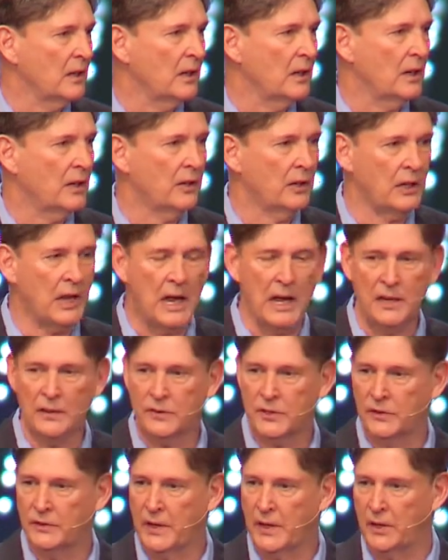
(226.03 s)
the
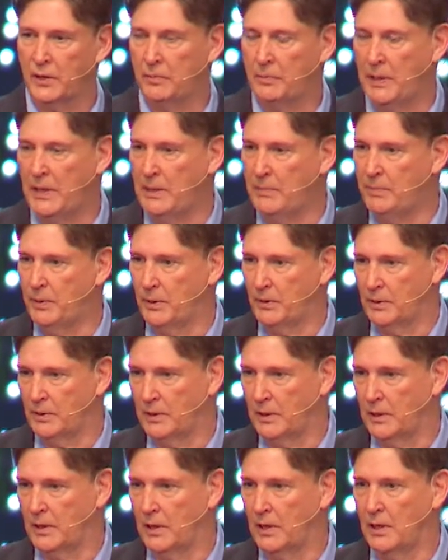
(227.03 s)
lives of other people.
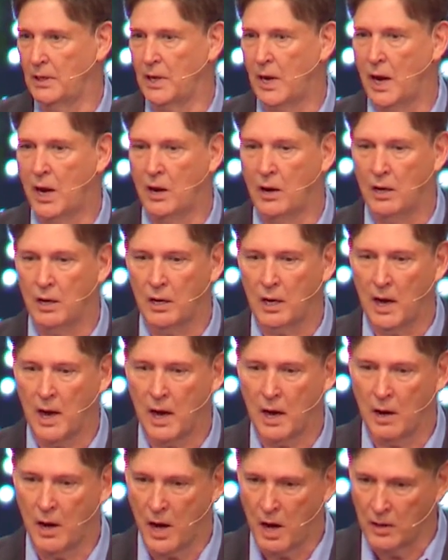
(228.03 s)

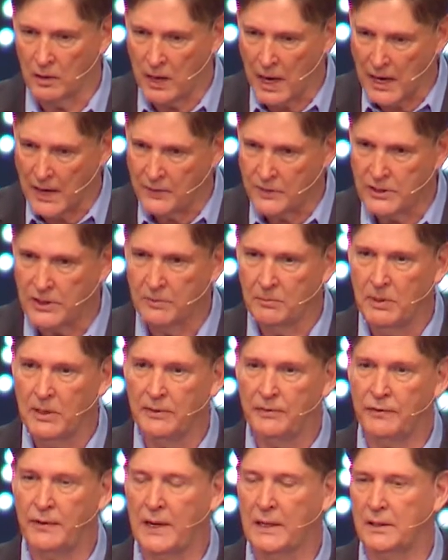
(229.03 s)
Our lives can be
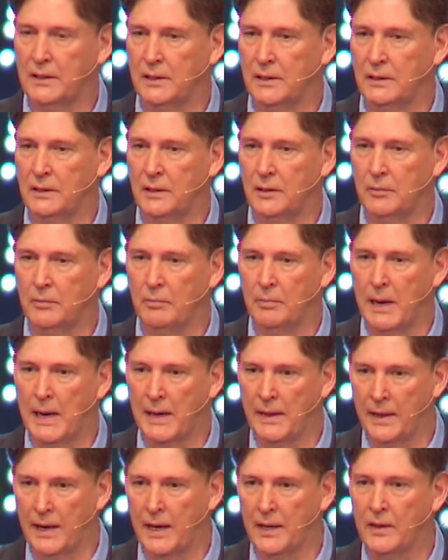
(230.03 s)
affected by
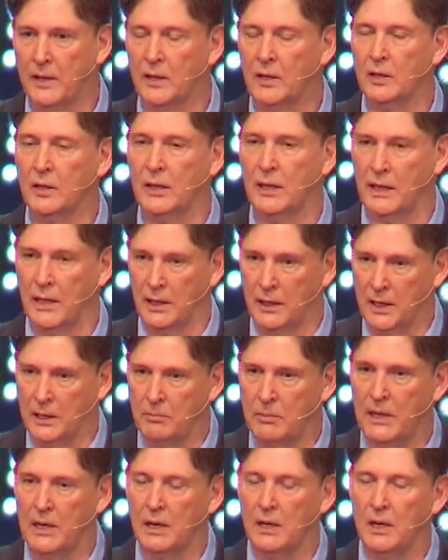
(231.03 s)
that. There can, again,
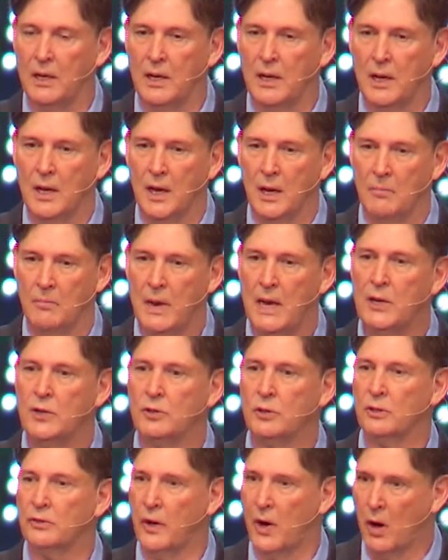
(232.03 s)
be a
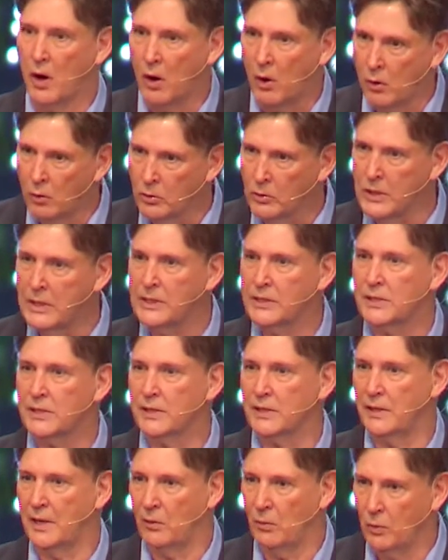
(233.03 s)
measure of
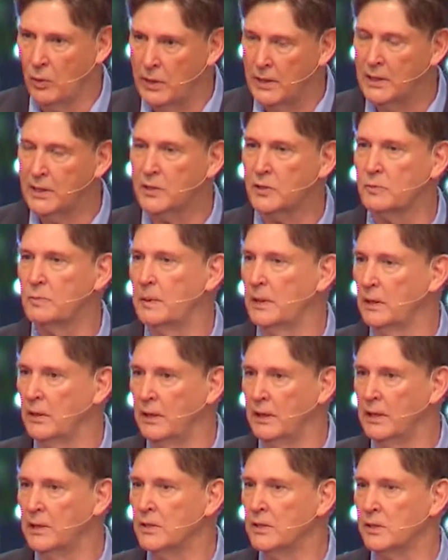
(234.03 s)
wholeness that we
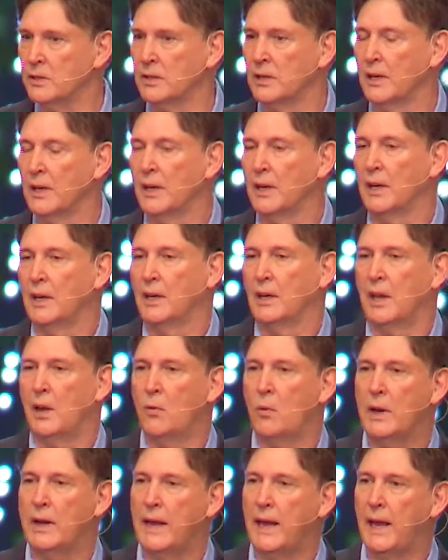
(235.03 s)
experience that
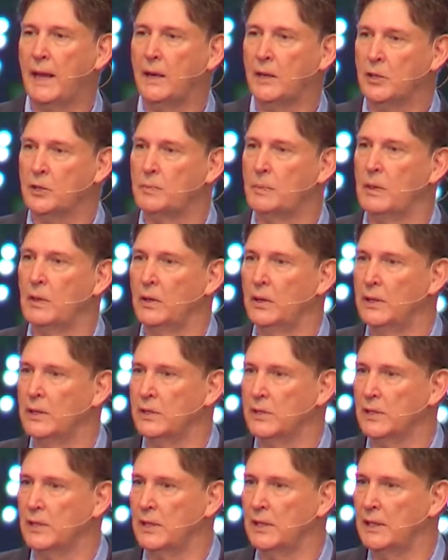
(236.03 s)
we can't
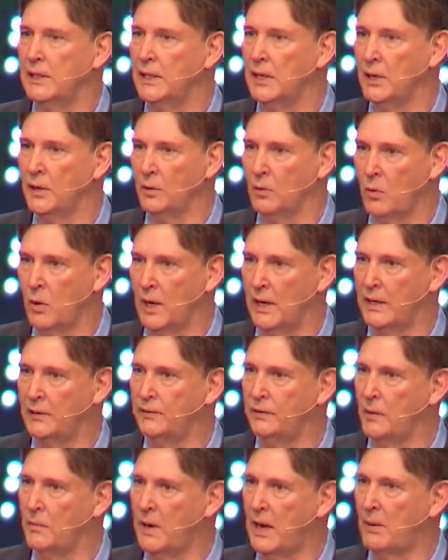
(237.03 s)
experience any other way
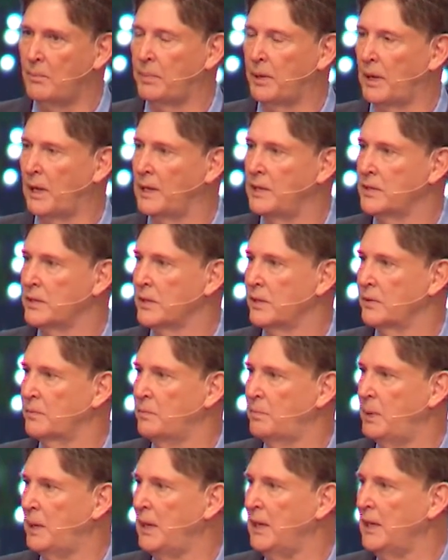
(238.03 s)
from that place
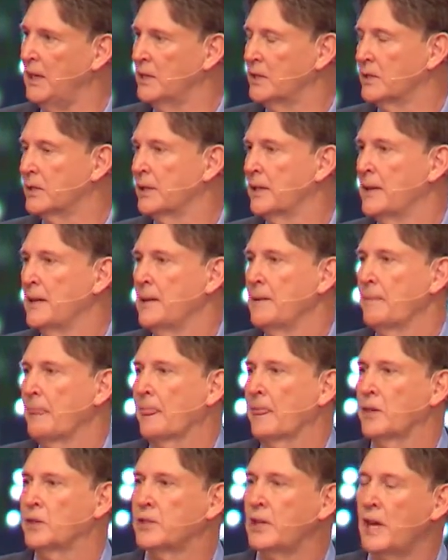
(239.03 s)
of peace.
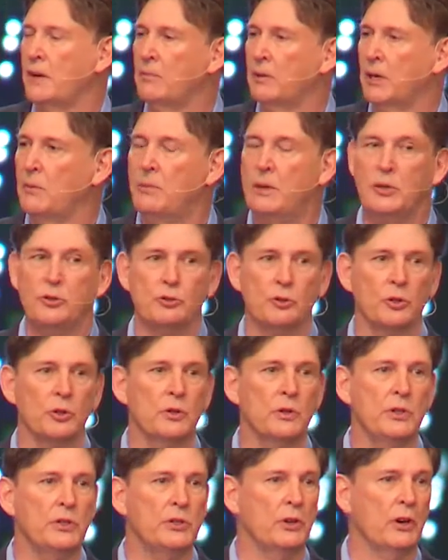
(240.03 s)
The same be
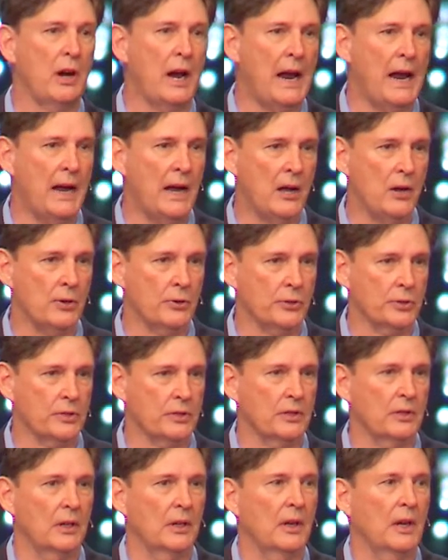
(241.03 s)
true in your
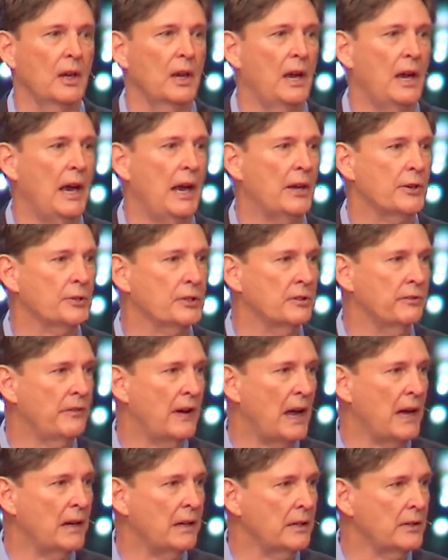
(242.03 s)
house. A house
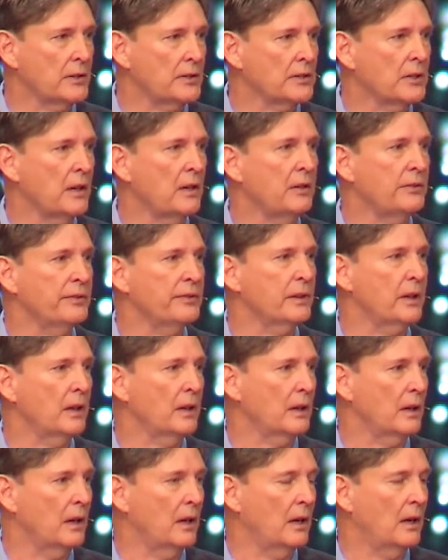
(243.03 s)
divided itself
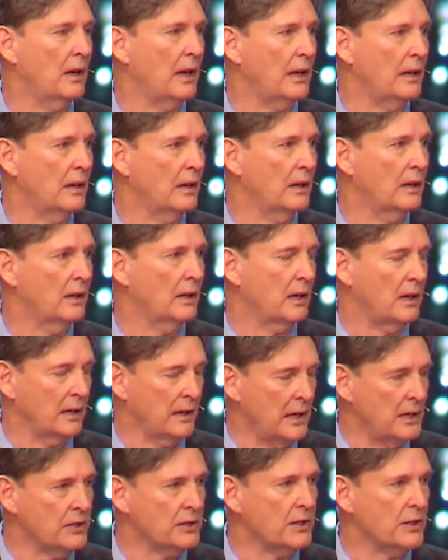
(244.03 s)

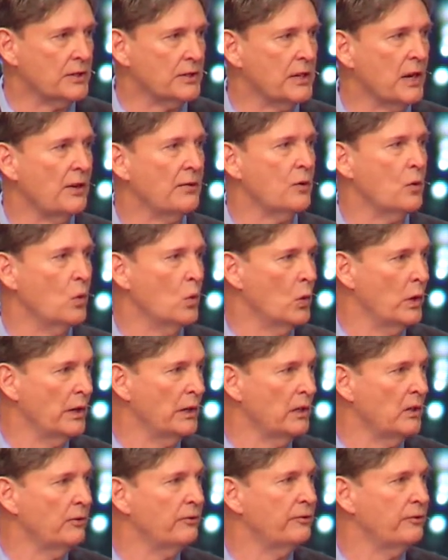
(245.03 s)
against itself
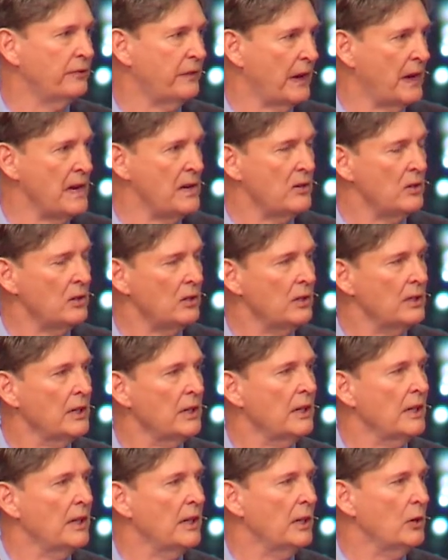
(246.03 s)
will fail.
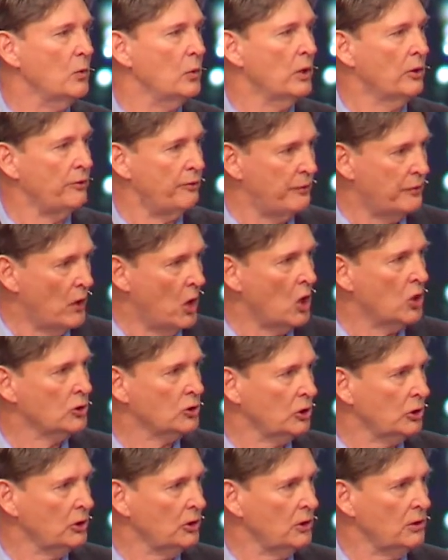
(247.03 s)
It will
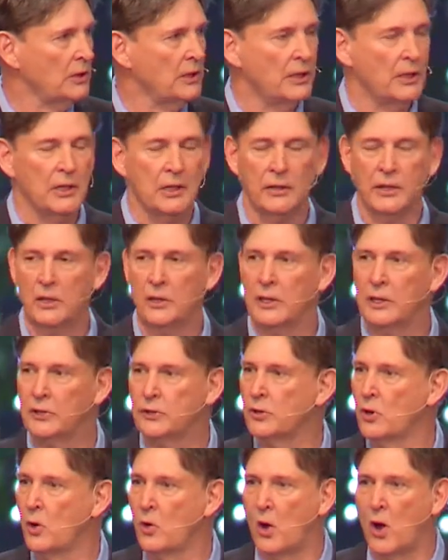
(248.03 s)
falter. There
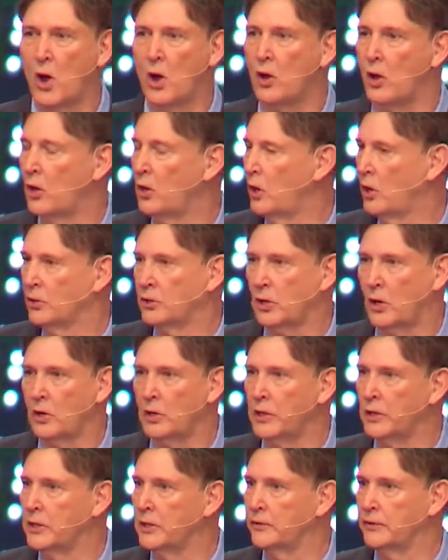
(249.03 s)
is no
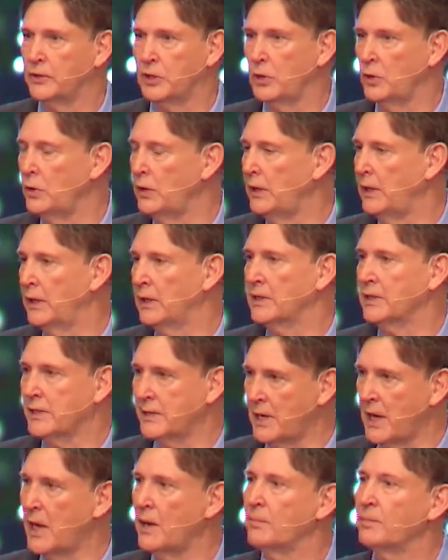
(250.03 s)
alternative to it
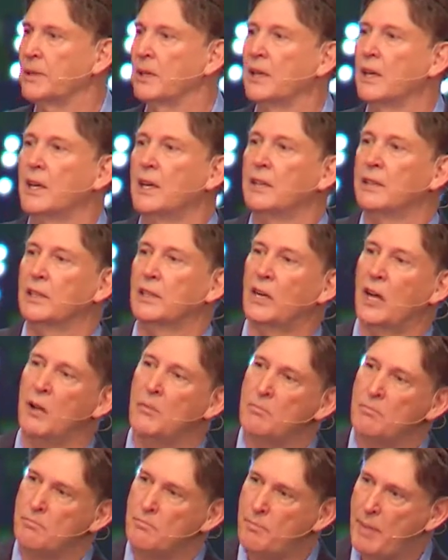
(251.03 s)
except to
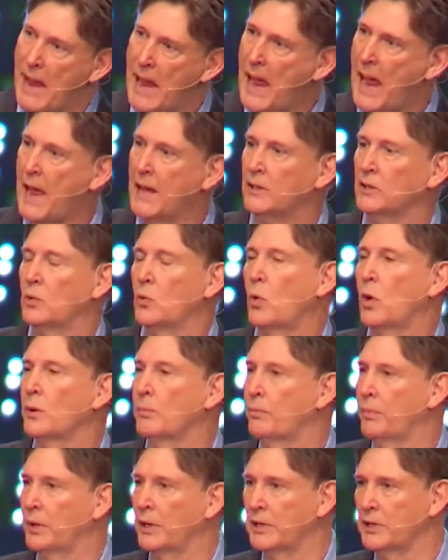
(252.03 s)
come back to
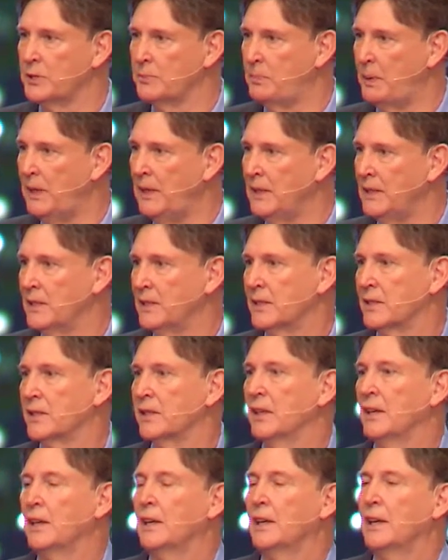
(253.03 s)
what brings peace.
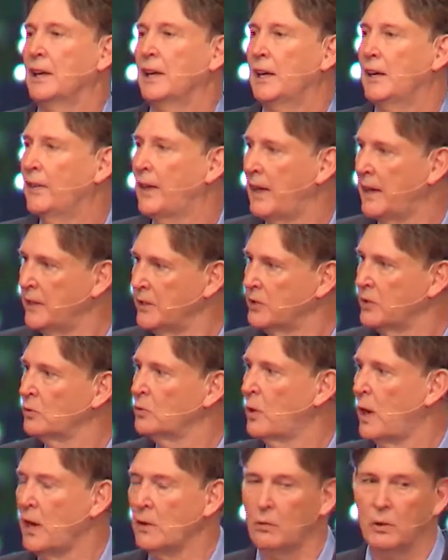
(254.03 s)
And that is a
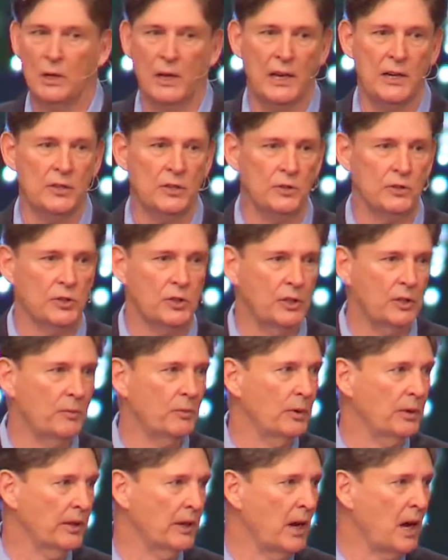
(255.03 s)
right relationship
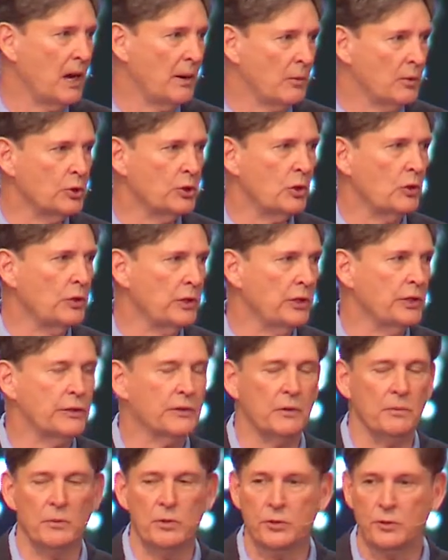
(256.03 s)
with God. I'm going to show you this
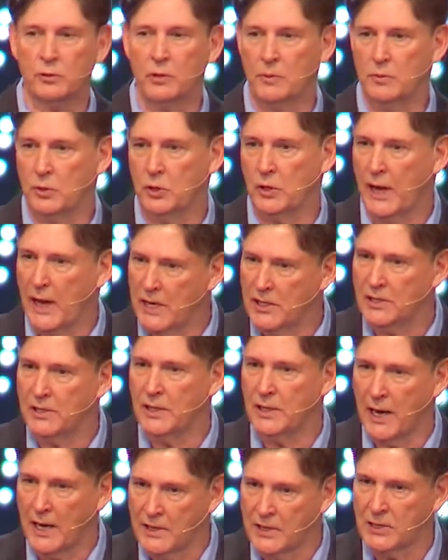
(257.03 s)
from the Scripture.
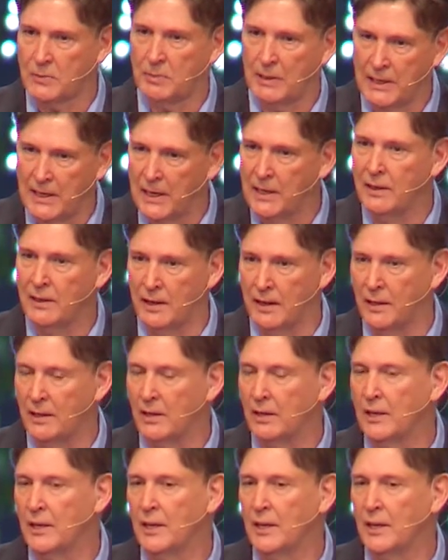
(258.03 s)
It has to begin there.